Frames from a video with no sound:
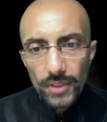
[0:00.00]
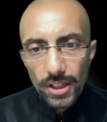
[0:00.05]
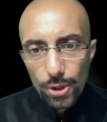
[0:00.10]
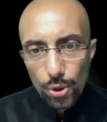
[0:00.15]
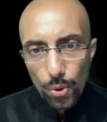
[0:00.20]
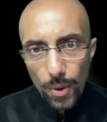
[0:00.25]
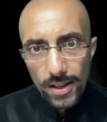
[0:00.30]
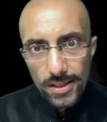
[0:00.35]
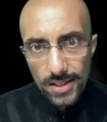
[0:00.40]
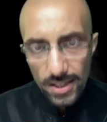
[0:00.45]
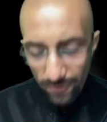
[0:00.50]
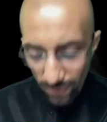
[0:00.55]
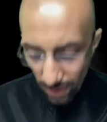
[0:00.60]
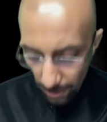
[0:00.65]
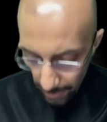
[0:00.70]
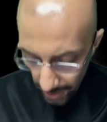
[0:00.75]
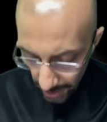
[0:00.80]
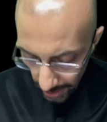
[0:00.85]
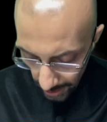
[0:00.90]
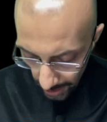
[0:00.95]
So answer will
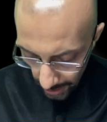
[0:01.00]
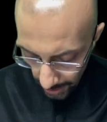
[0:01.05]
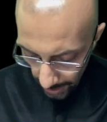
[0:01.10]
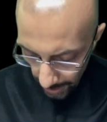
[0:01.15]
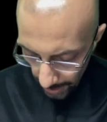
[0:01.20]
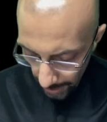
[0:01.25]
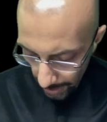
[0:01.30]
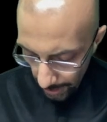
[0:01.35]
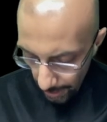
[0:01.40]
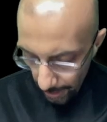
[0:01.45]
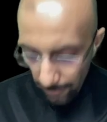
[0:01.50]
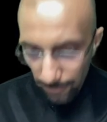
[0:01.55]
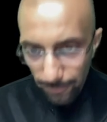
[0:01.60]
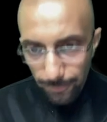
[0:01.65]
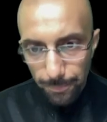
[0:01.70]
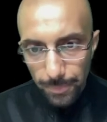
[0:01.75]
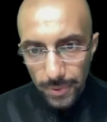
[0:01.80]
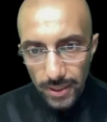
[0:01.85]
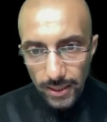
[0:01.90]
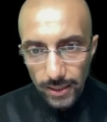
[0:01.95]
be
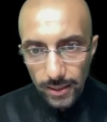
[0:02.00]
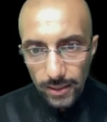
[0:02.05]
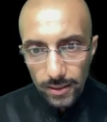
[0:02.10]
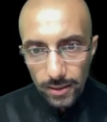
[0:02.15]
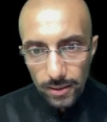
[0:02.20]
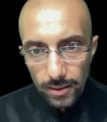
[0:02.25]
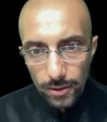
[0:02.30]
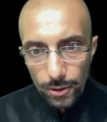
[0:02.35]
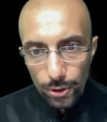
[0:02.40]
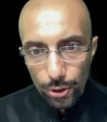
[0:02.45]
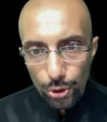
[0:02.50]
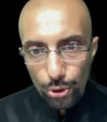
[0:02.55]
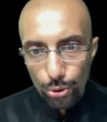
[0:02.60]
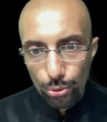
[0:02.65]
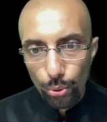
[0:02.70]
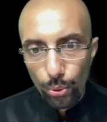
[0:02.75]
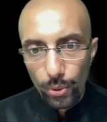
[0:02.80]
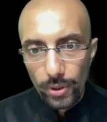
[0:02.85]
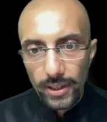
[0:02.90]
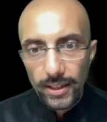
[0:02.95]
B,
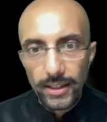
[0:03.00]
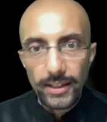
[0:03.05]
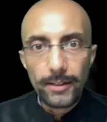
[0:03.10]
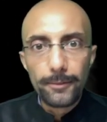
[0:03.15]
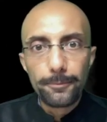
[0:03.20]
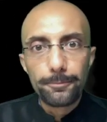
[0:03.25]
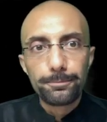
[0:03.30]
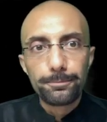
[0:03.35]
2 only.